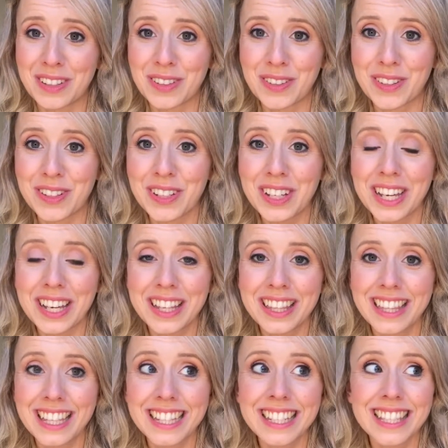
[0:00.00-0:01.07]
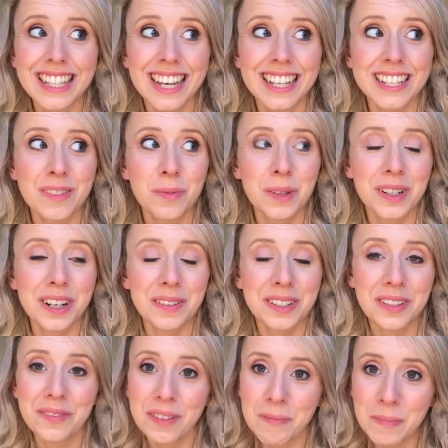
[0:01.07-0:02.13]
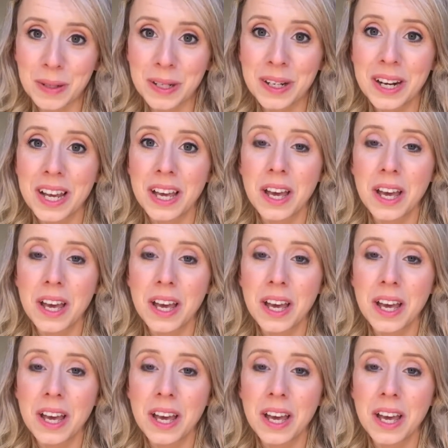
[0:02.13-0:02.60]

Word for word: through this, as we're now in November.